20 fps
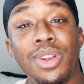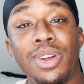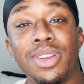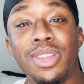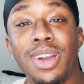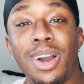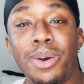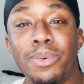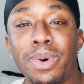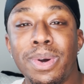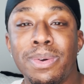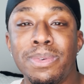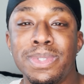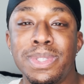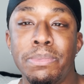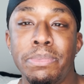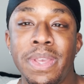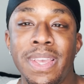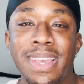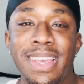on, y'all? Welcome
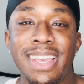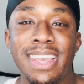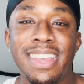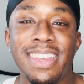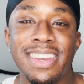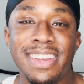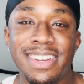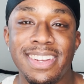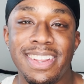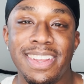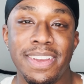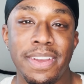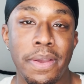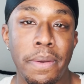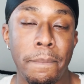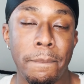to Big Ian.